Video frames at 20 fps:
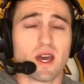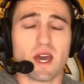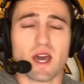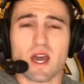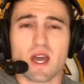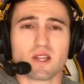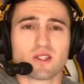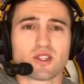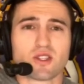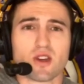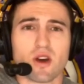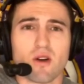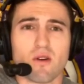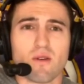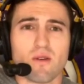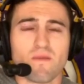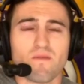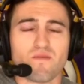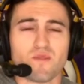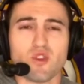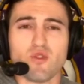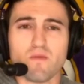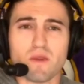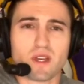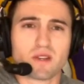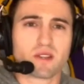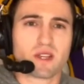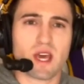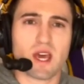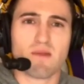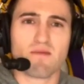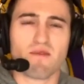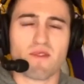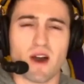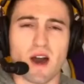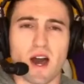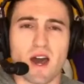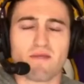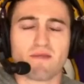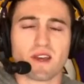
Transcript: And so you miss game five.